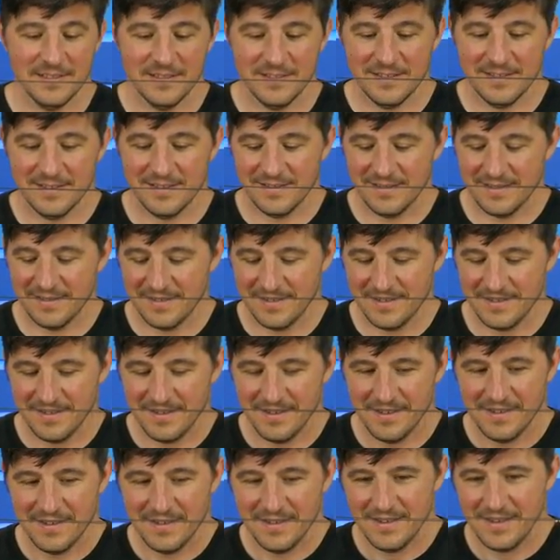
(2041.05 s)
dead on.
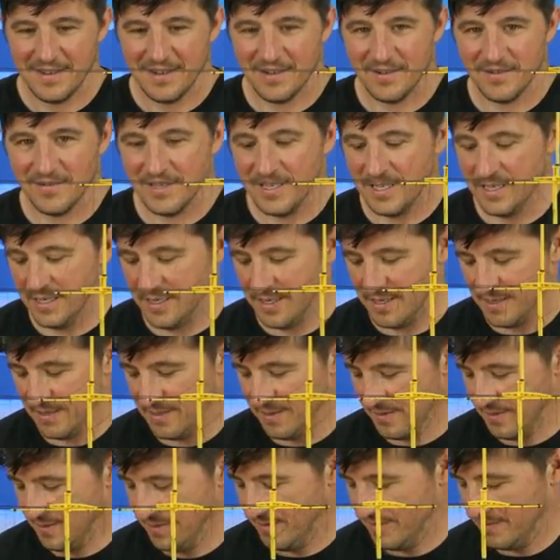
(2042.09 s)
Oh yeah.
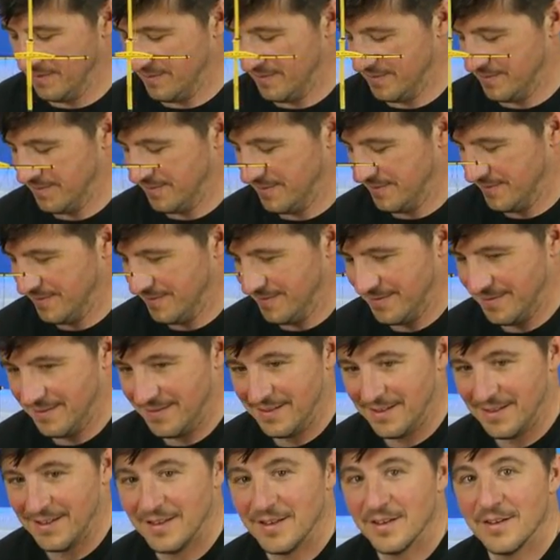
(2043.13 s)
Yeah, right there.
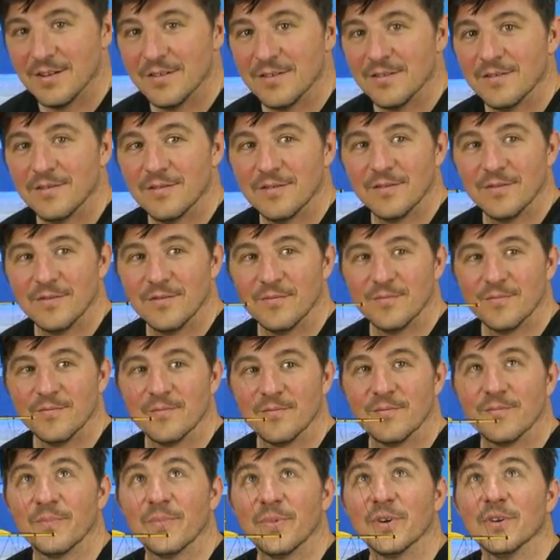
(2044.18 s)
to this
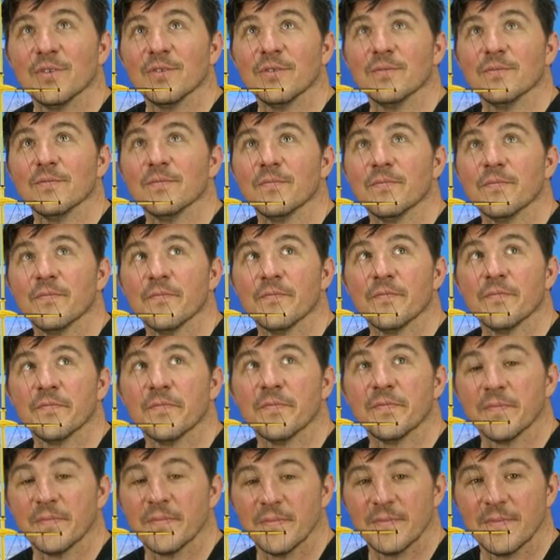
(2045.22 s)
Boom.
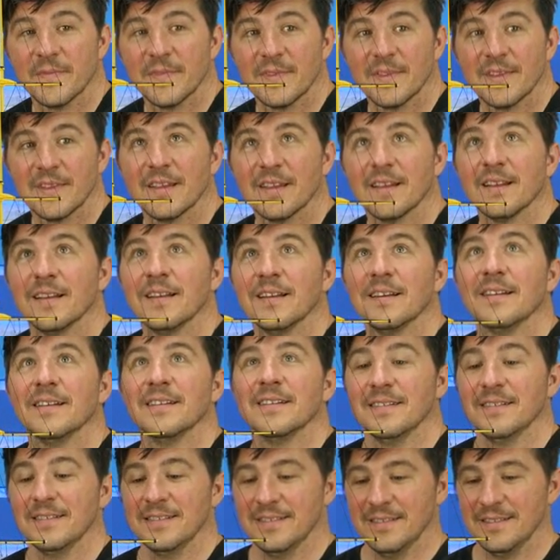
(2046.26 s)
There we
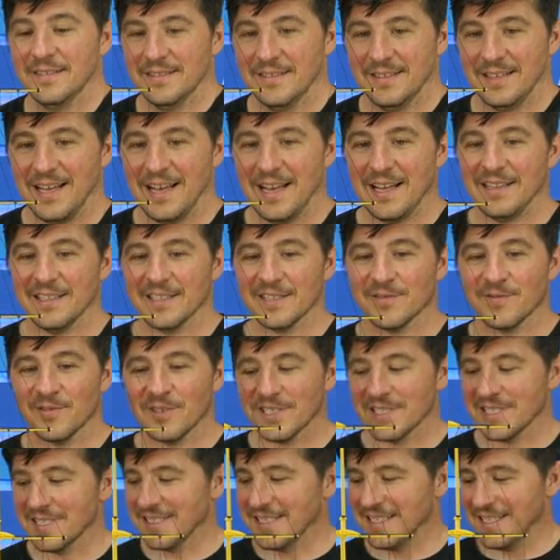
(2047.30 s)
go. Alex
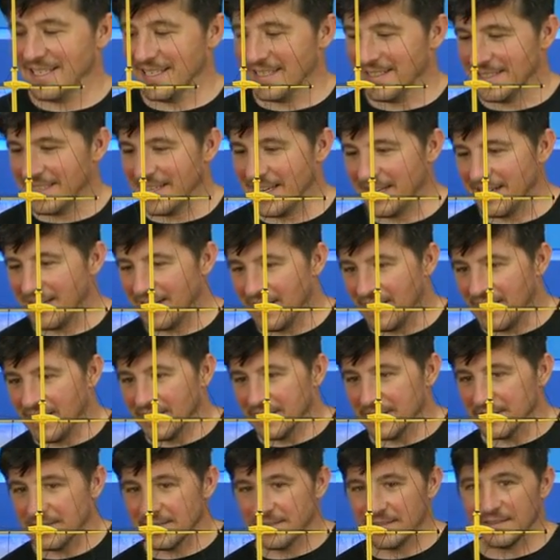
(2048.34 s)
wants to see it dead
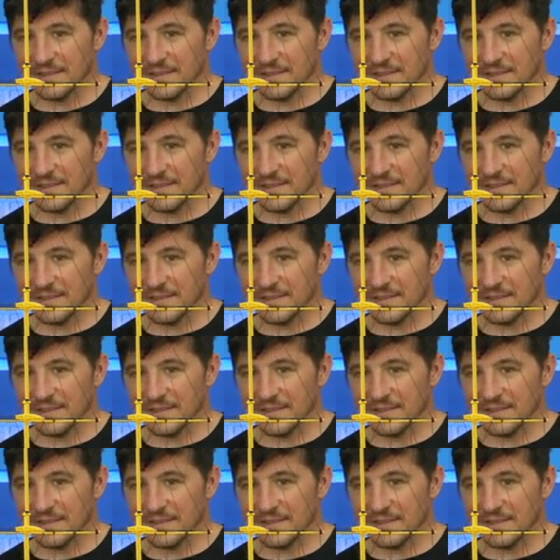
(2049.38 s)
on.